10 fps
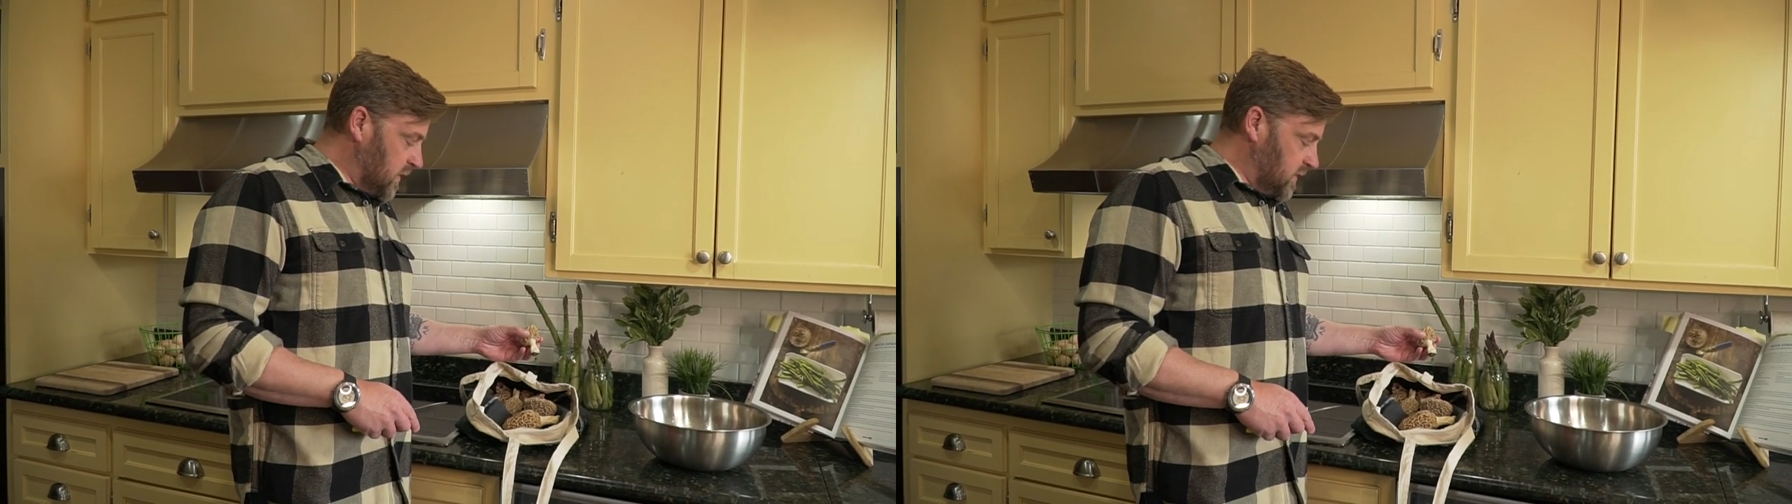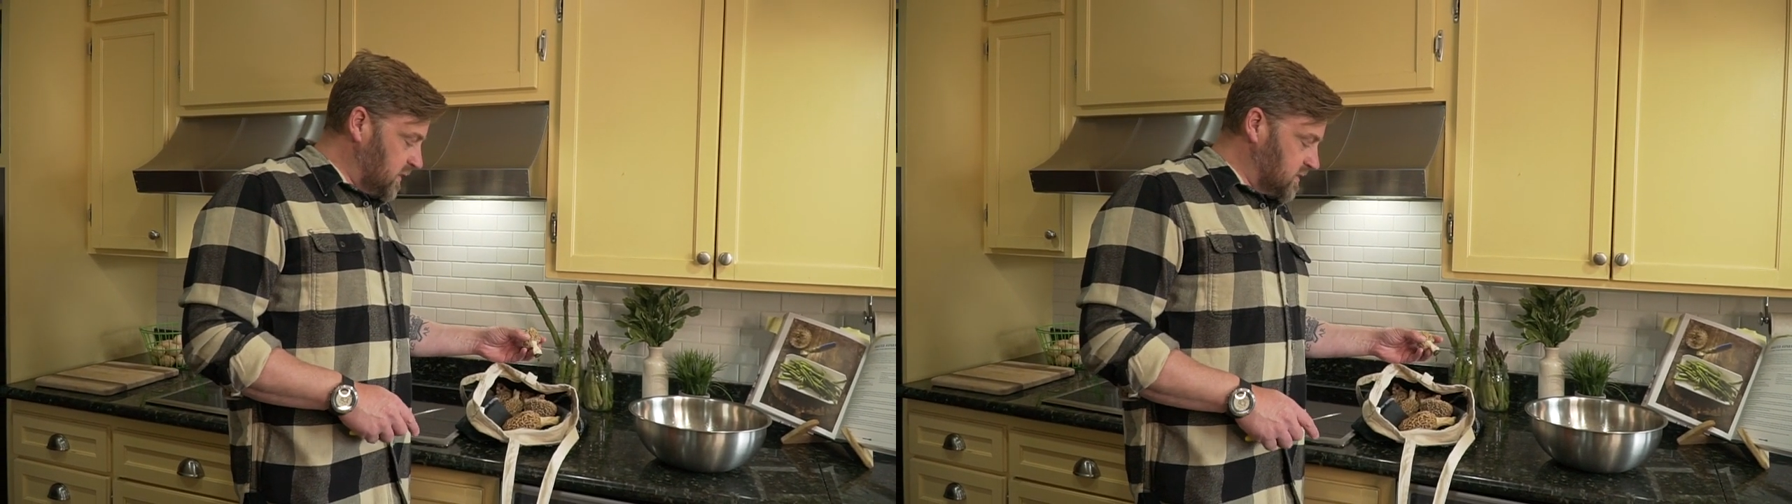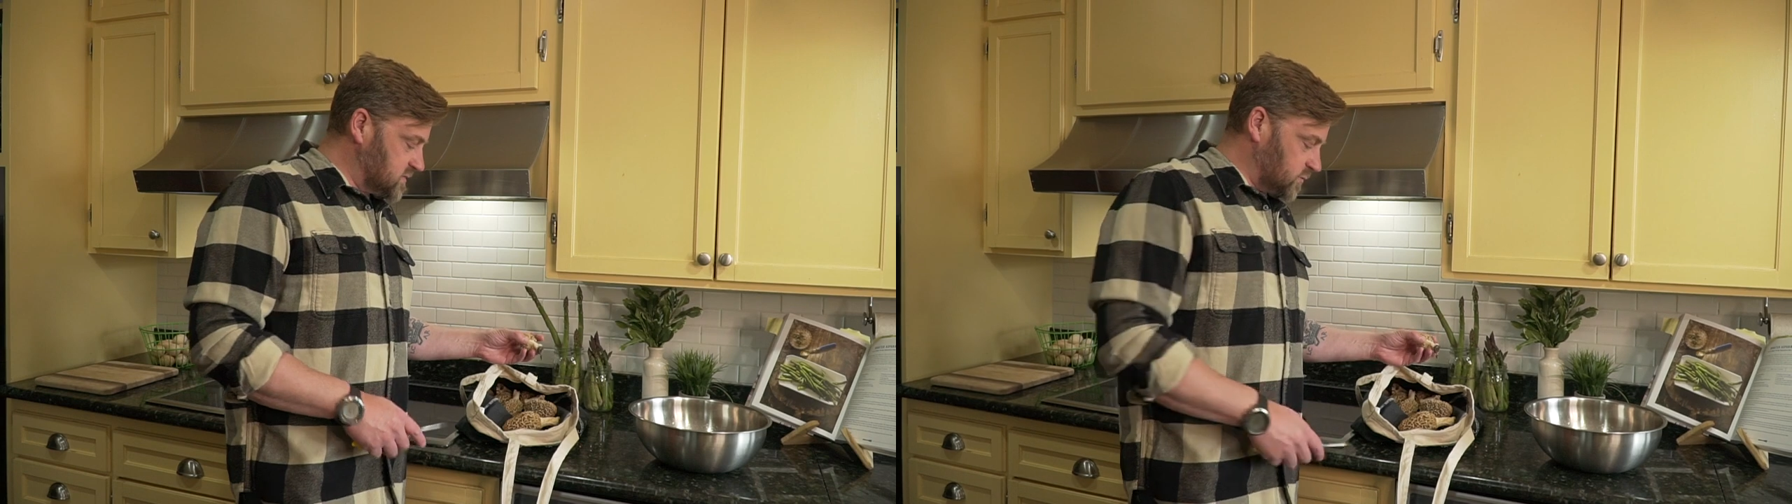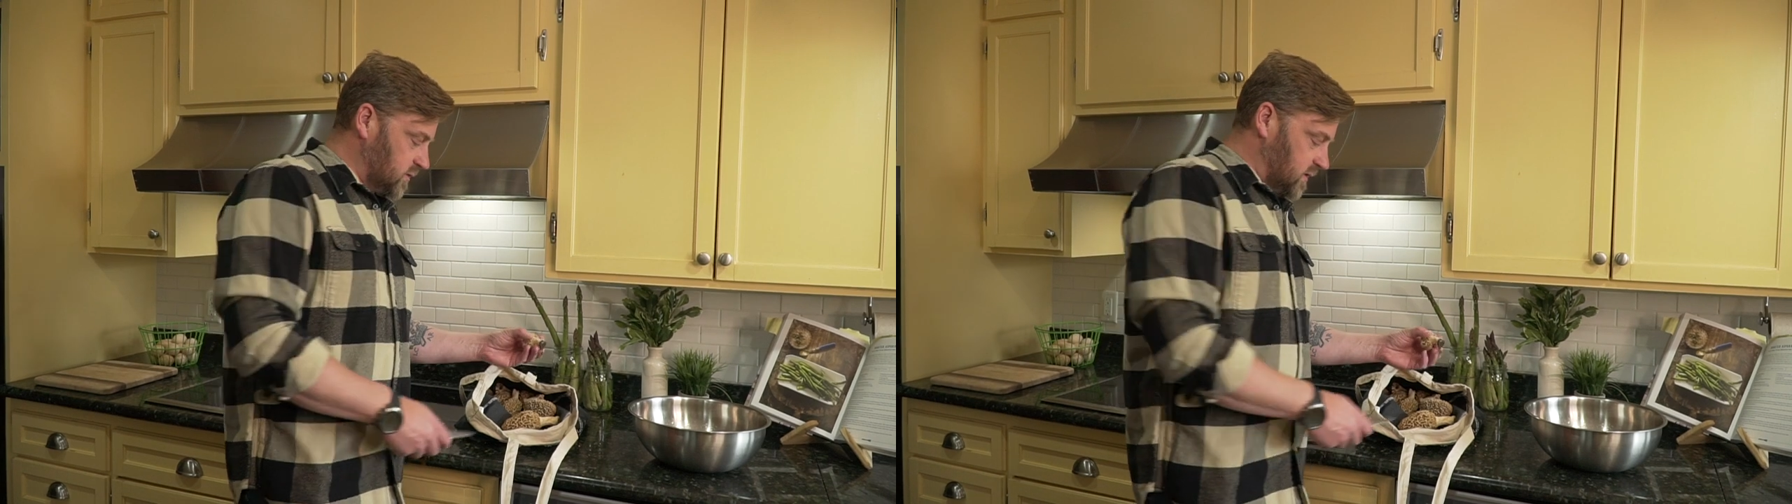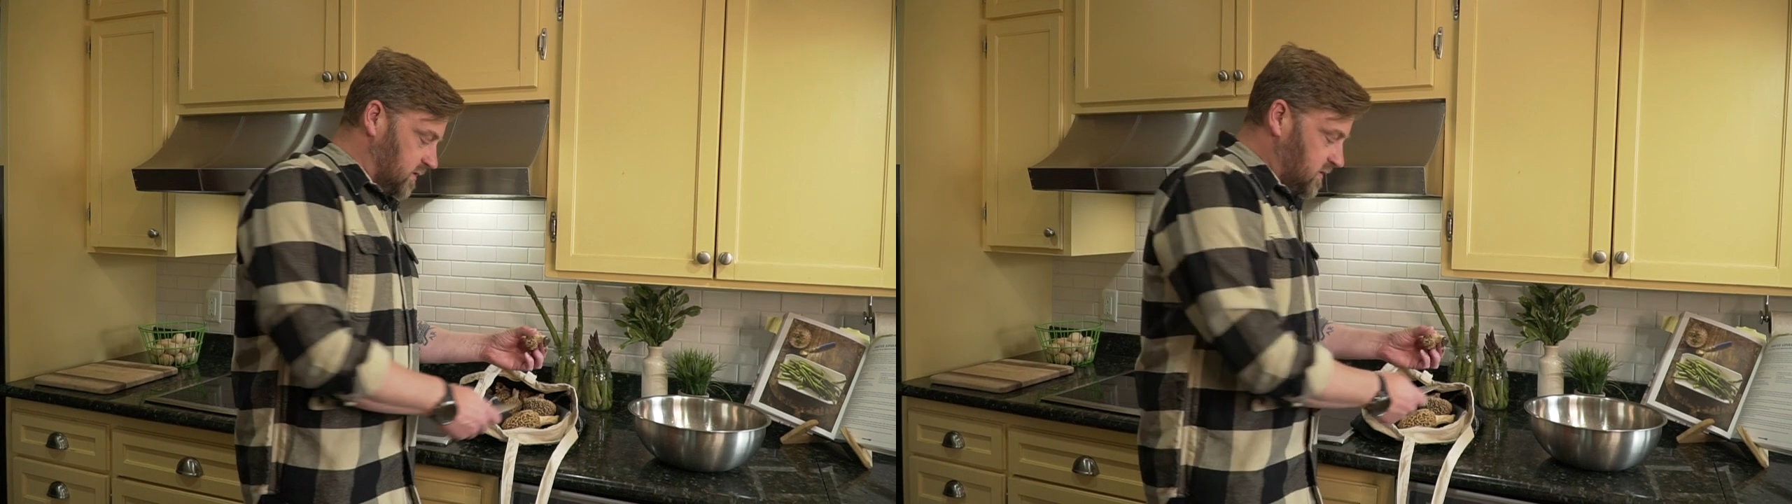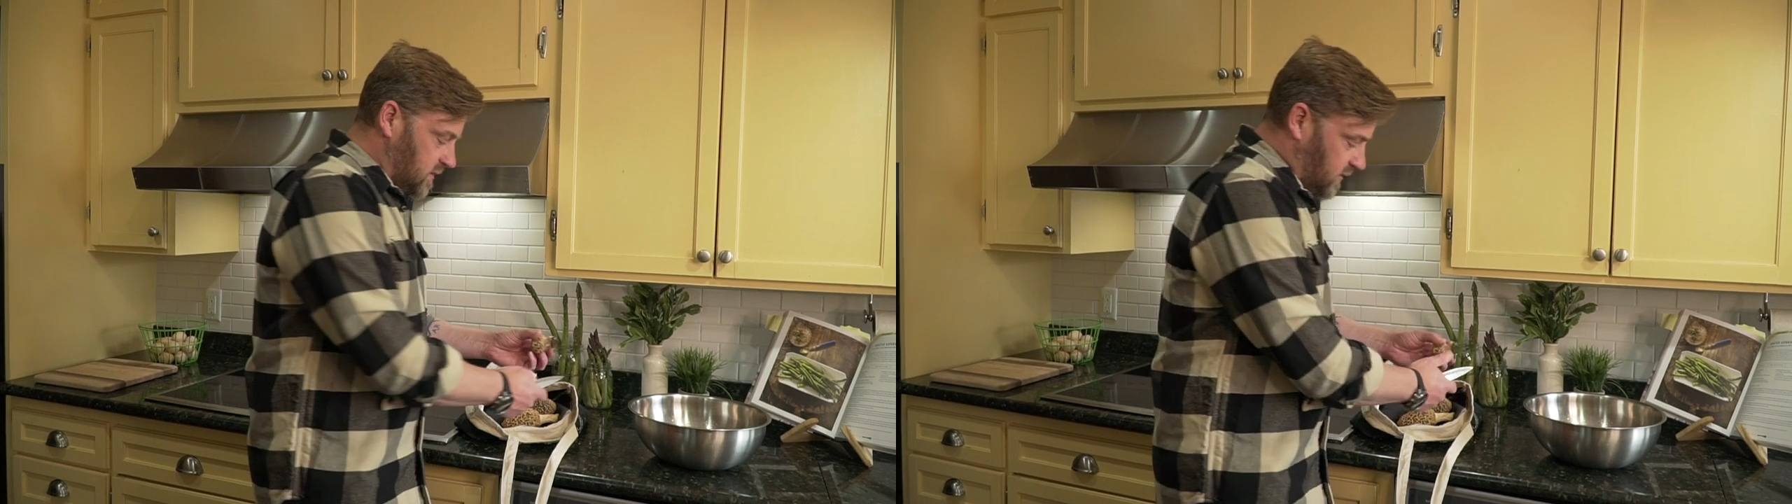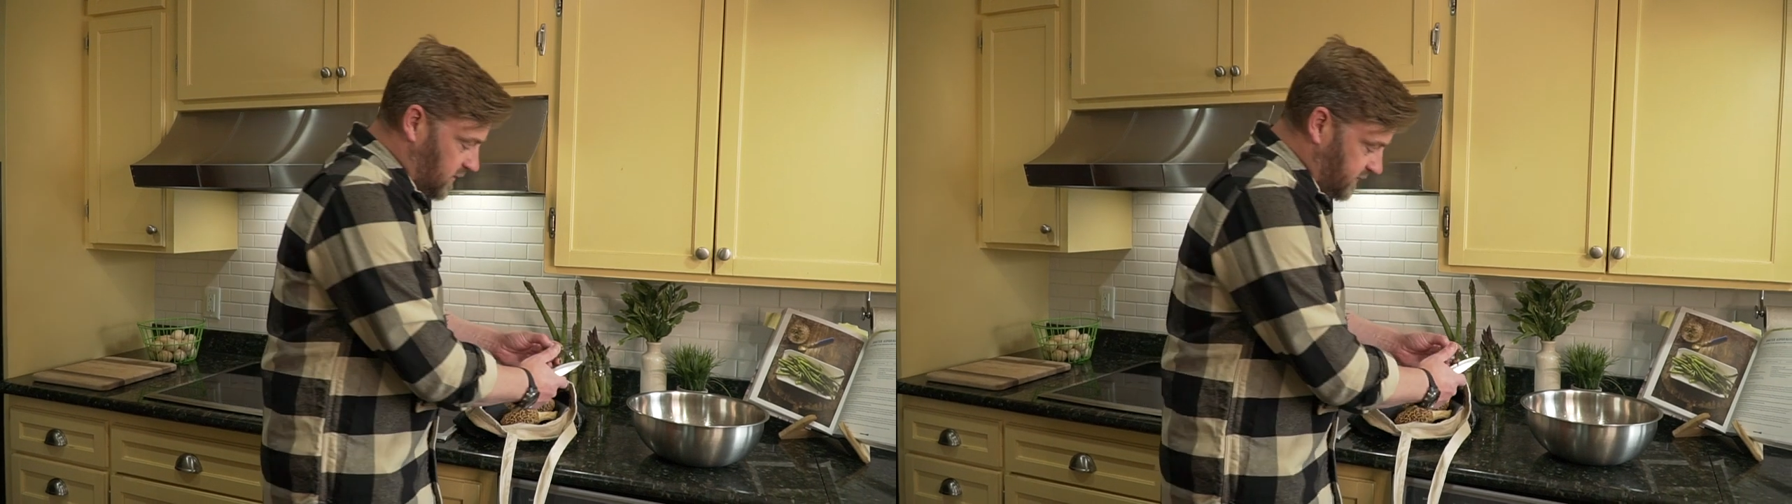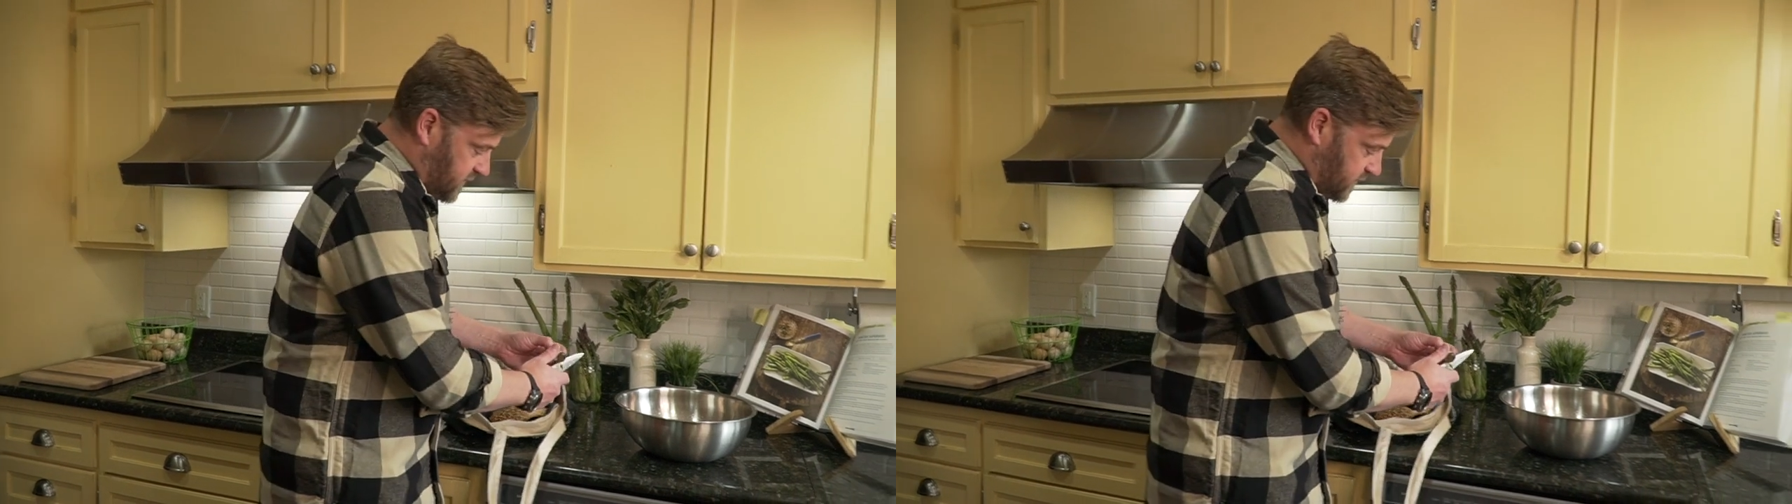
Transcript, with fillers: is we're gonna cut off